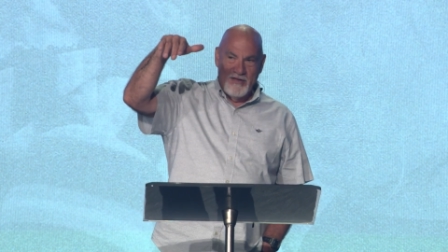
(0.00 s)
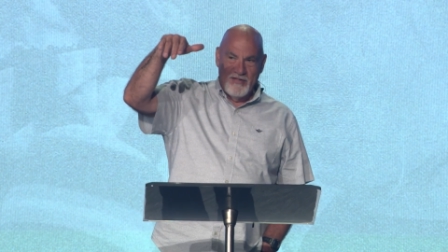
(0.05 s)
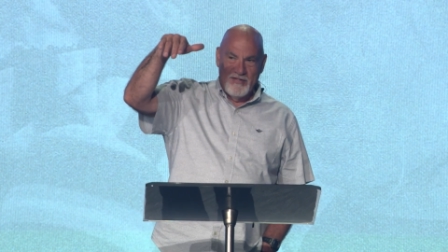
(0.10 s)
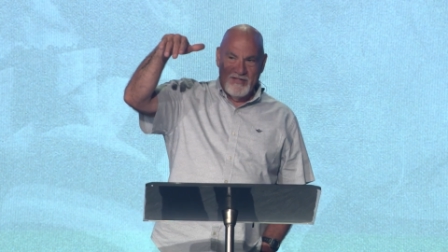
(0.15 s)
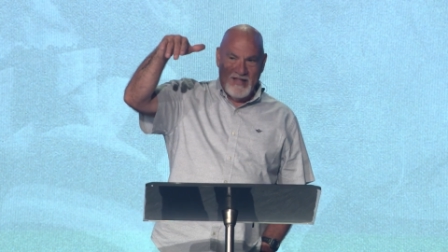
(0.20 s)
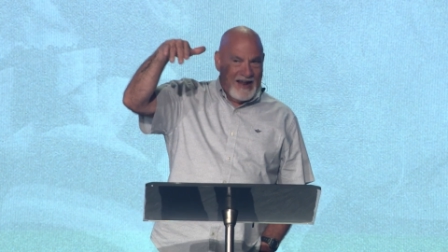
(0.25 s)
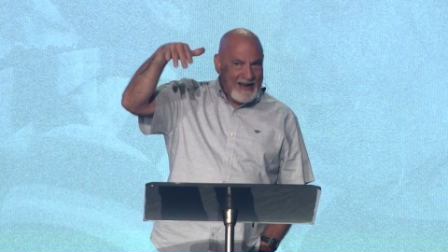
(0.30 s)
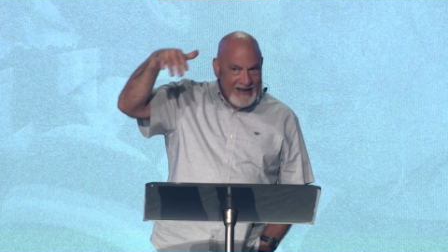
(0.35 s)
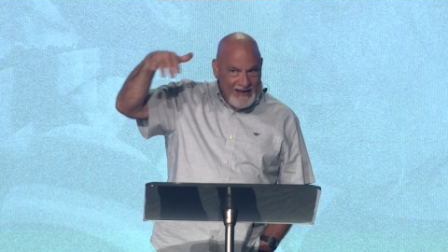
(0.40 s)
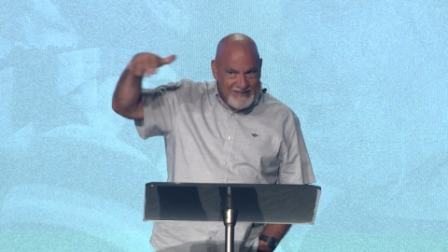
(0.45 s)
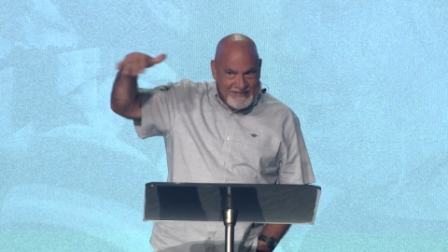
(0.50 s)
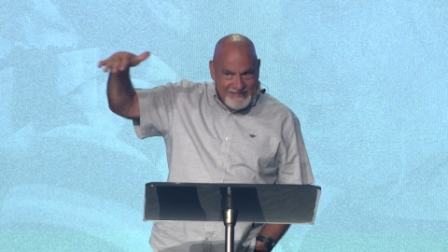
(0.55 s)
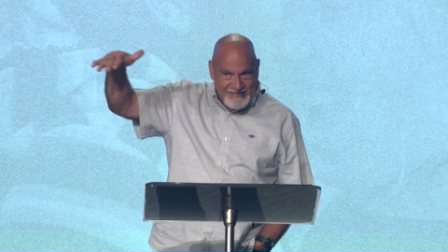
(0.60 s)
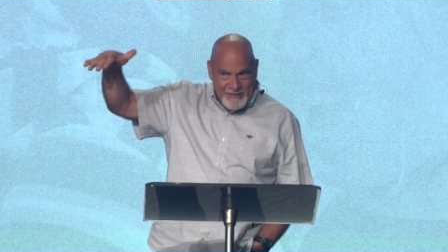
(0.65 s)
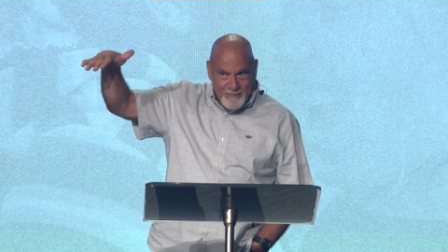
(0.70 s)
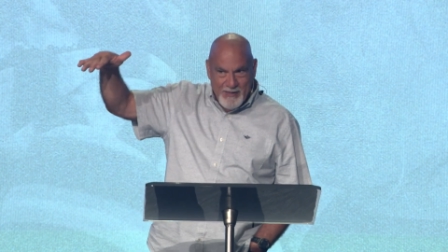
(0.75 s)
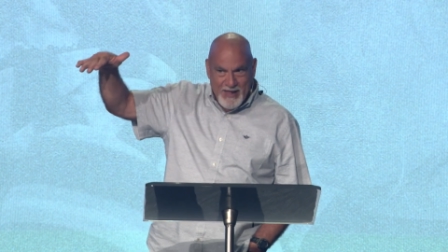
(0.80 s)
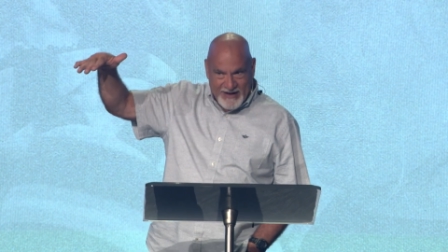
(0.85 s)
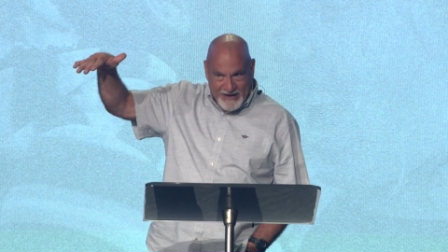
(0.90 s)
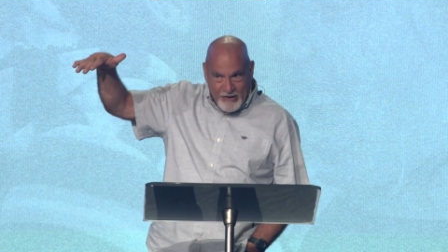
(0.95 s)
That didn't
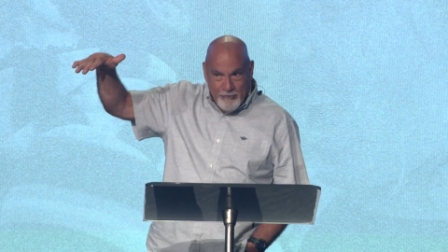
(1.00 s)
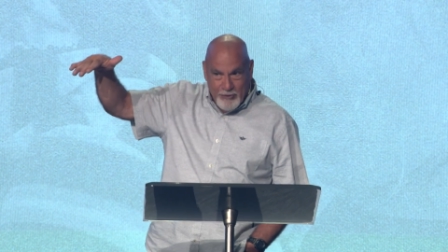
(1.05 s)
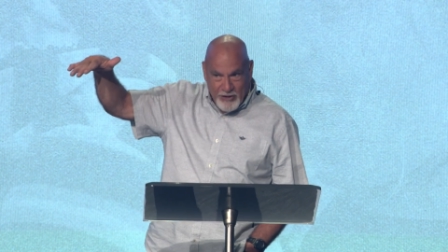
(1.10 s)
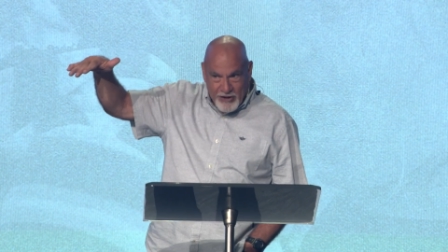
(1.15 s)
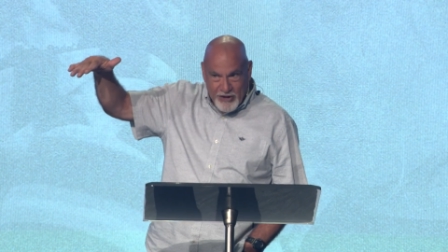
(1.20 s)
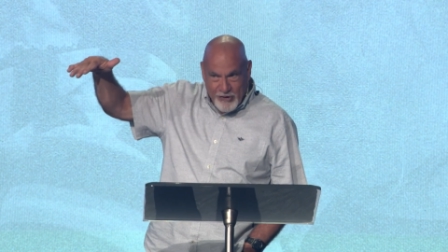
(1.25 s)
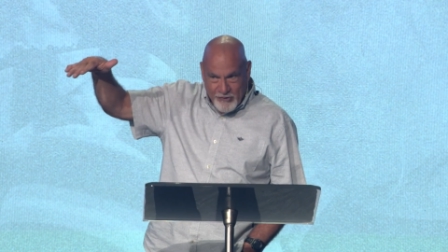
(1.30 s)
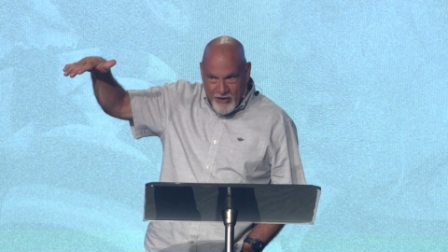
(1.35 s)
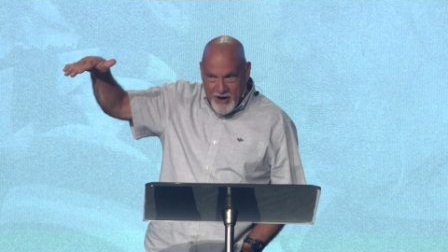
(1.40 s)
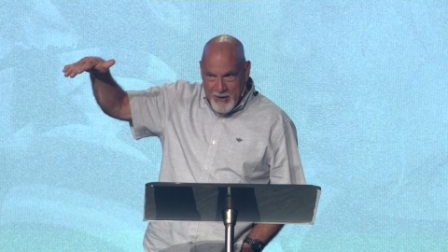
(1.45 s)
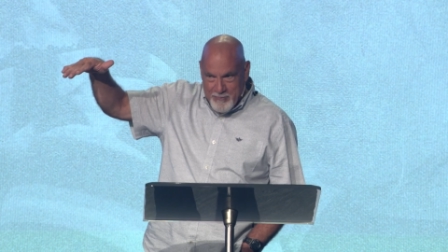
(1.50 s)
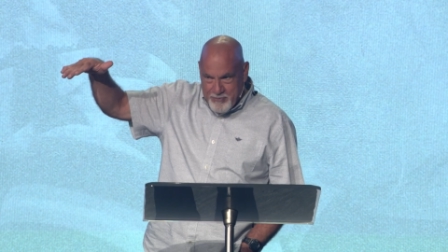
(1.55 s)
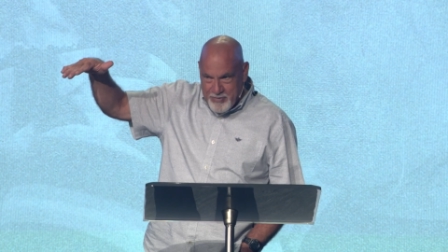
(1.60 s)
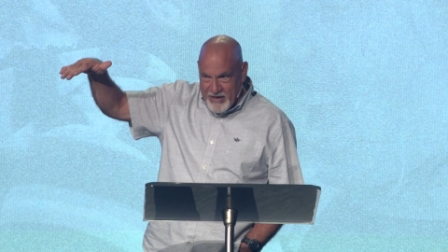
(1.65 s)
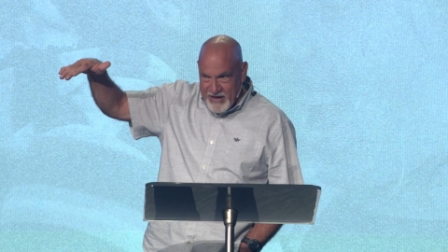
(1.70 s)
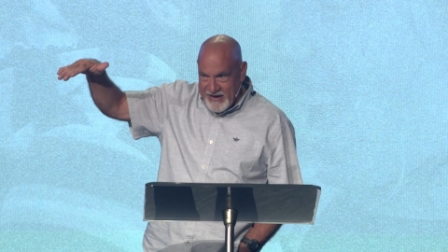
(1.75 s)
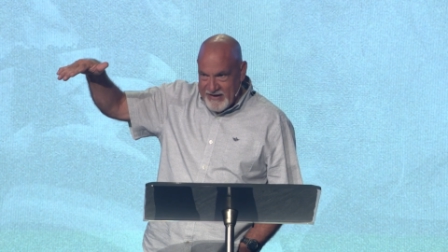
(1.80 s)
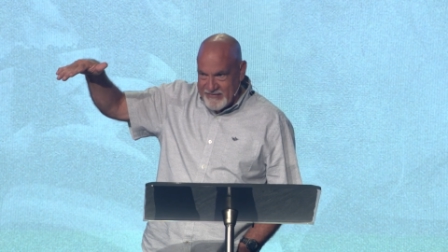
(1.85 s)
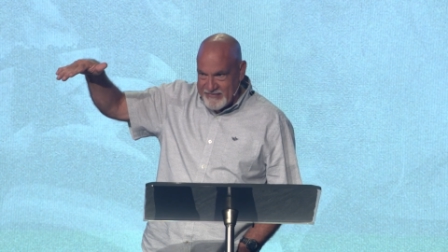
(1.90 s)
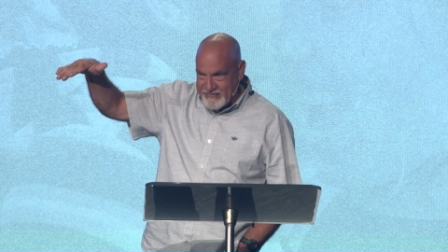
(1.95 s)
seem like a really great
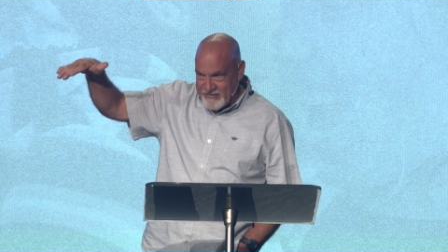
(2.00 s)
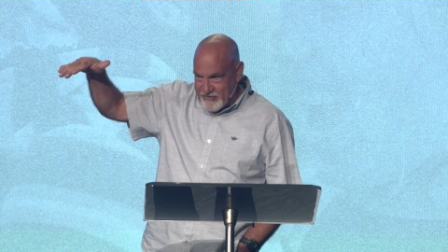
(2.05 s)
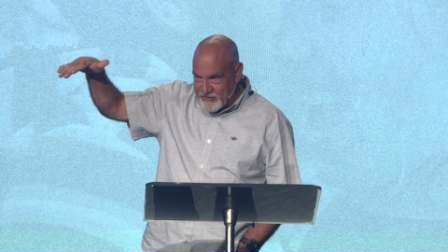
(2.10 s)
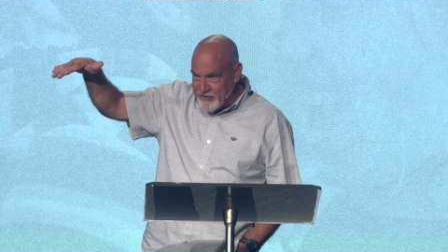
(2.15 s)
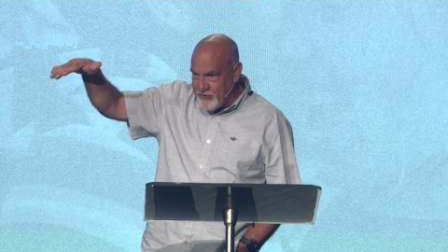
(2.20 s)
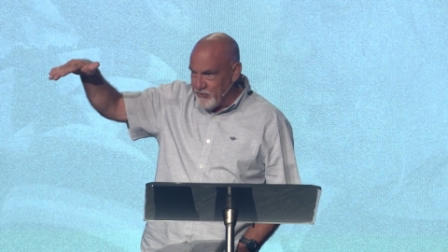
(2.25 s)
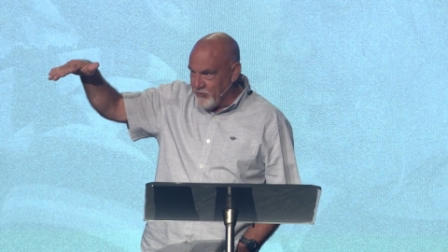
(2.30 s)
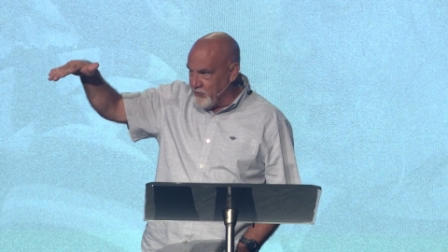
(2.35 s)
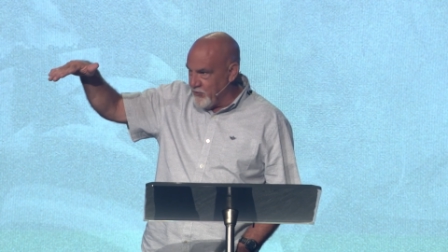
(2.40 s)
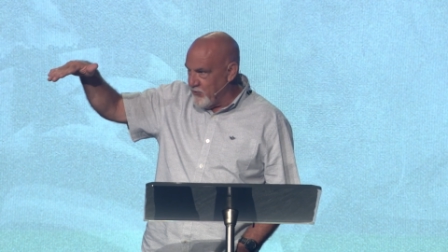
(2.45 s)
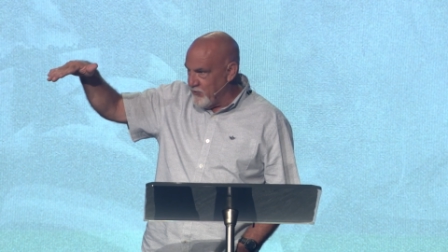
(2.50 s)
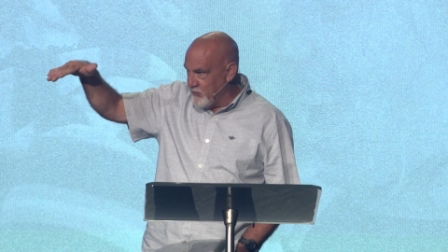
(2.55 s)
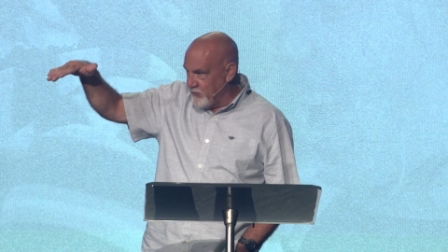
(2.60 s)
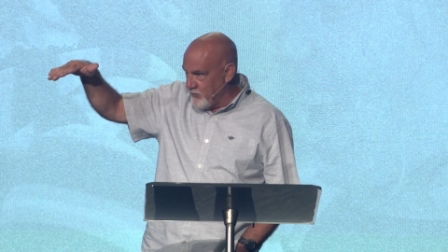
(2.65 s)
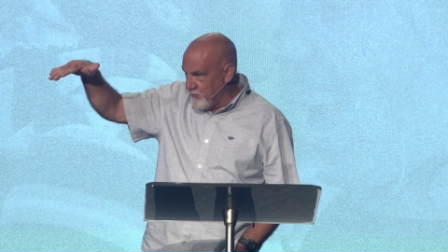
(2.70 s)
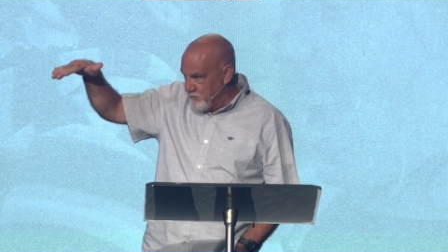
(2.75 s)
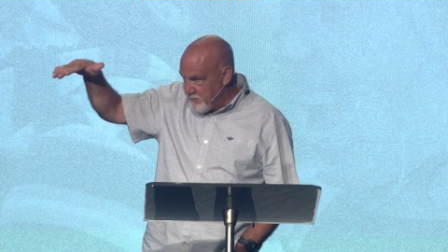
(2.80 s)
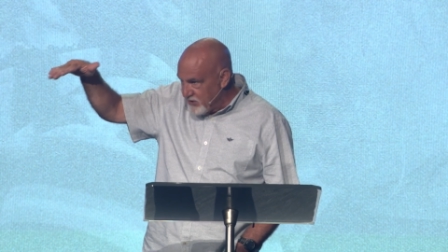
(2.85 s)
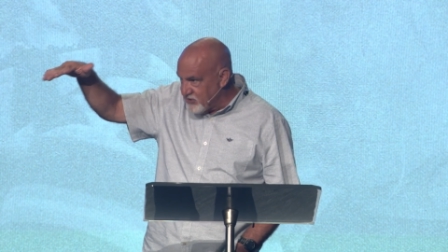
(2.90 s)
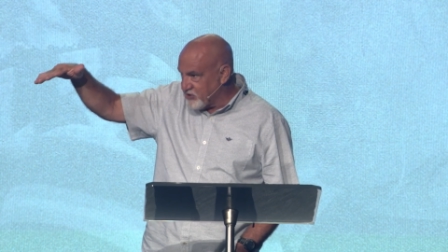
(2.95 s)
place to do
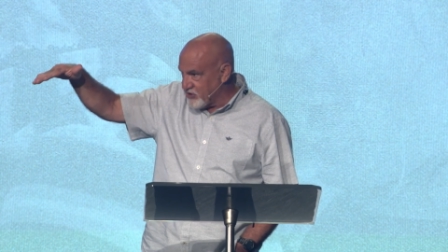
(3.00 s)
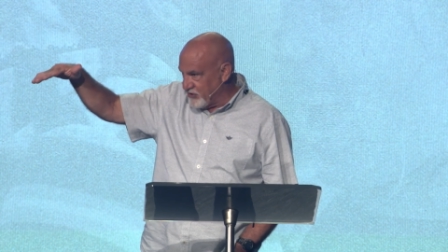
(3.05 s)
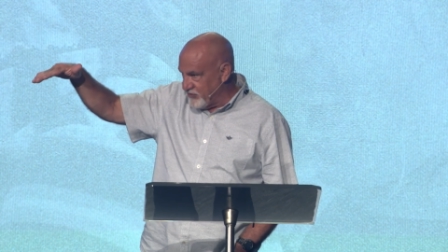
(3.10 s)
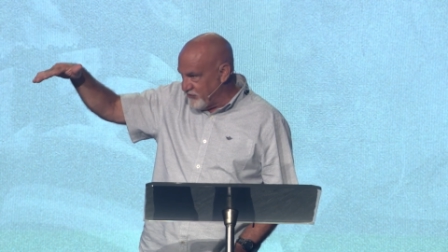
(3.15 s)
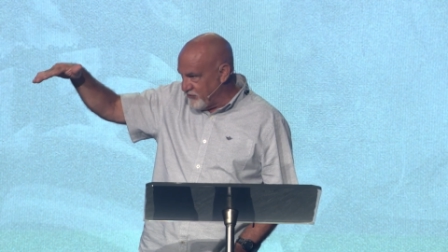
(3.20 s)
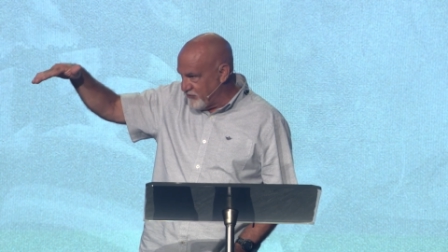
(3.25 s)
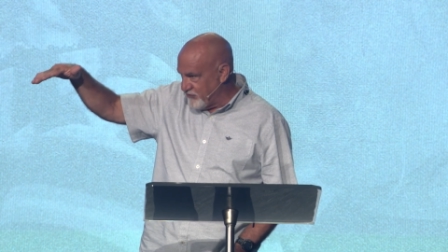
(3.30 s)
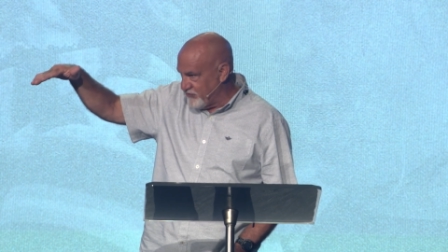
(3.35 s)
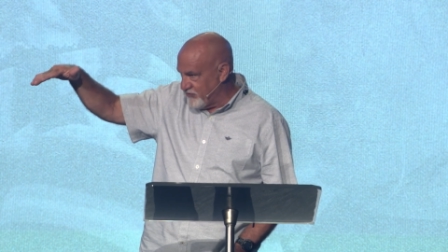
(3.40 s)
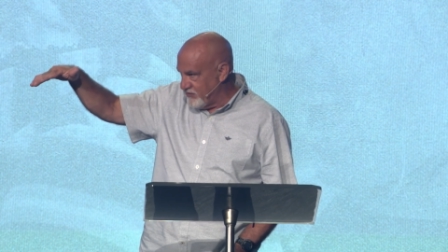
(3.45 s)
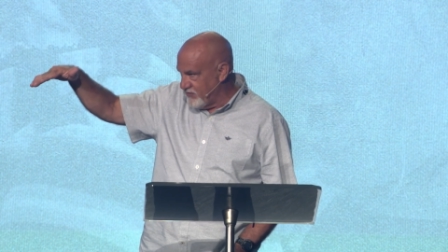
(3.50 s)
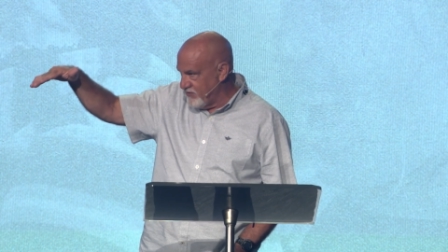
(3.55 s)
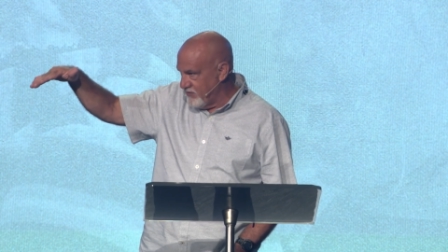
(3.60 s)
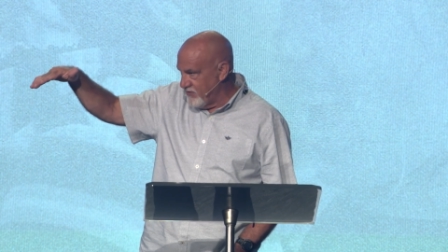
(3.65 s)
missions.